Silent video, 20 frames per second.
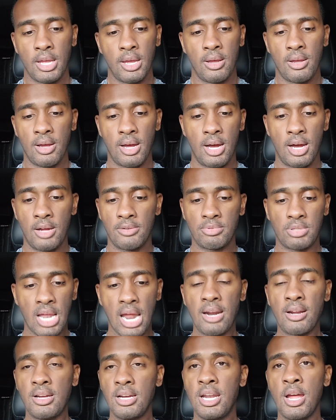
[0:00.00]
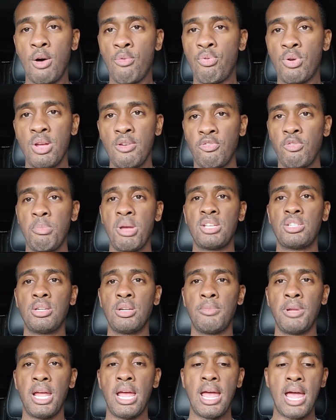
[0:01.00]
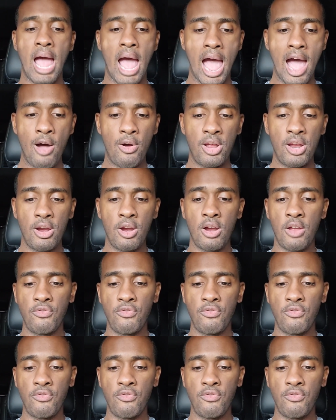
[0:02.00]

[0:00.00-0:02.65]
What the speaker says: There's a lot of good, helpful information out here.